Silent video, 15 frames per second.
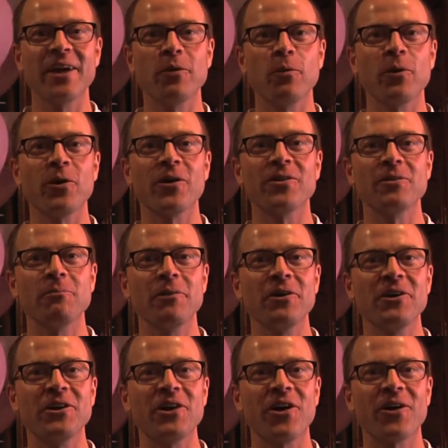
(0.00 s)
we are at the
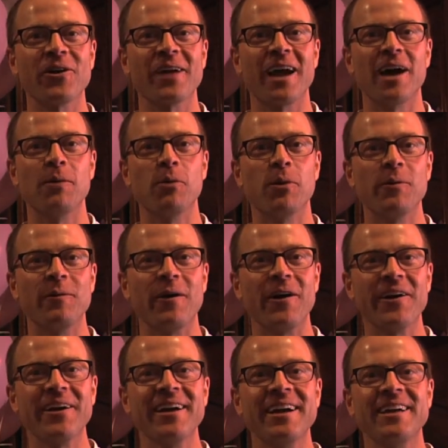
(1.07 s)
Million Dollar Cowboy
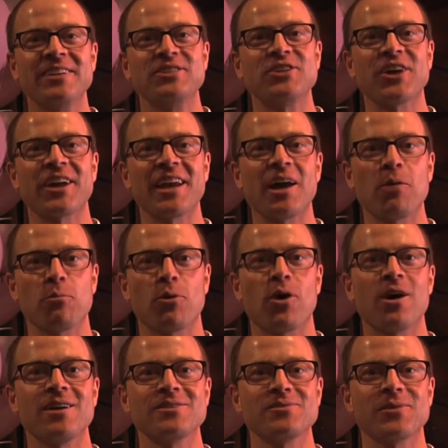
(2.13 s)
Bar checking out
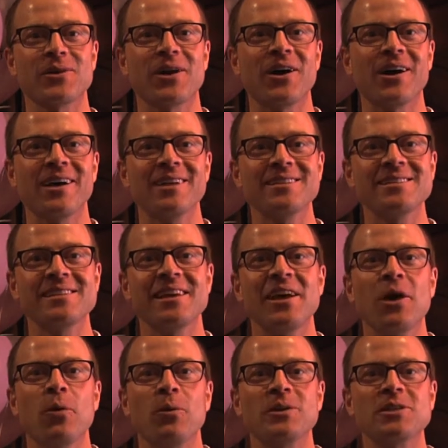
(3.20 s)
Bras for Cause,
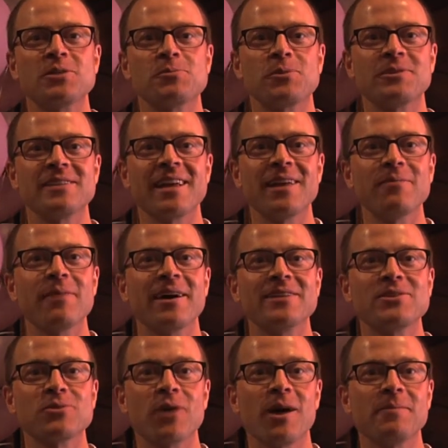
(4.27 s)
which is presented by
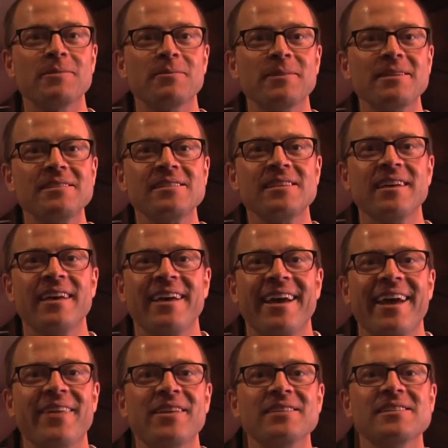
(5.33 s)
Optimus,
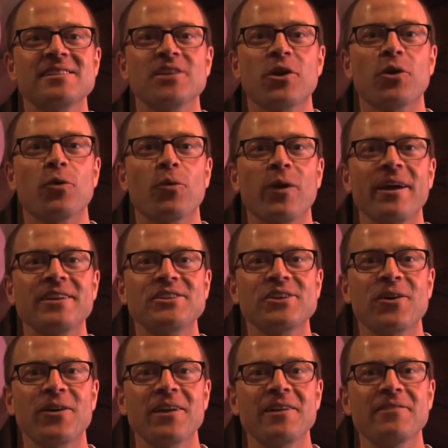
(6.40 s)
and this is a great
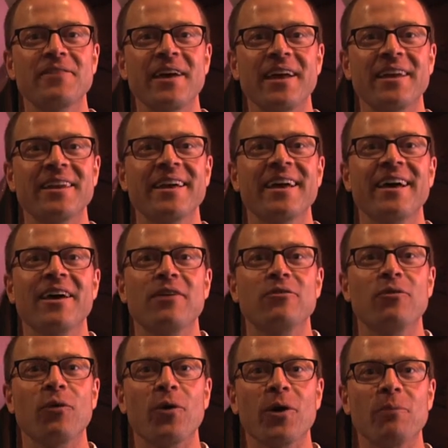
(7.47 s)
charity event
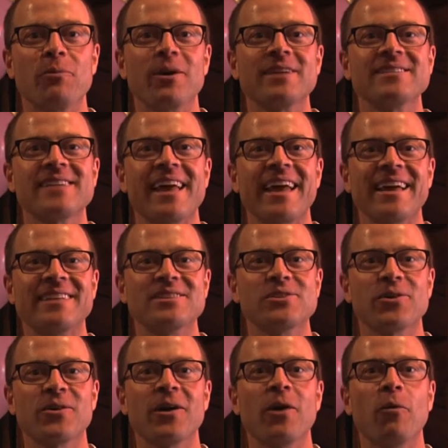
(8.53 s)
for breast
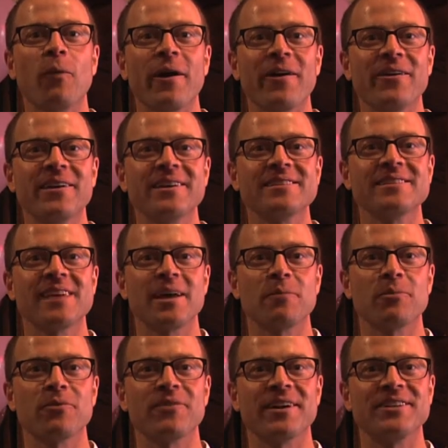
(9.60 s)
cancer awareness and
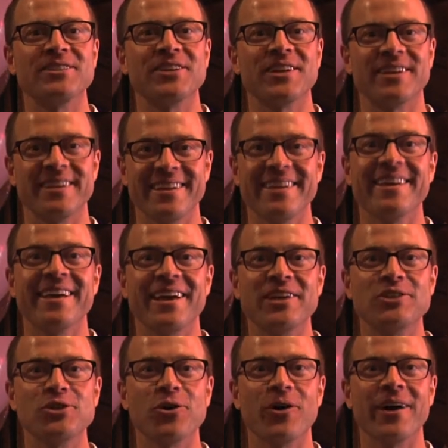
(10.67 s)
prevention.
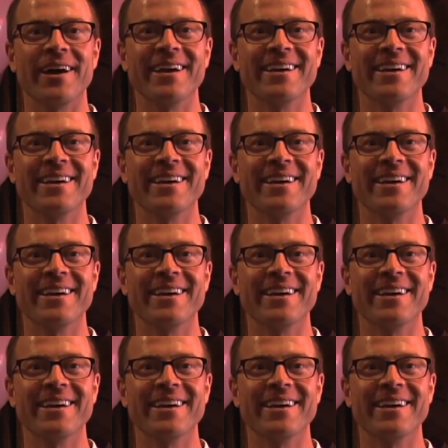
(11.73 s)
Enjoy.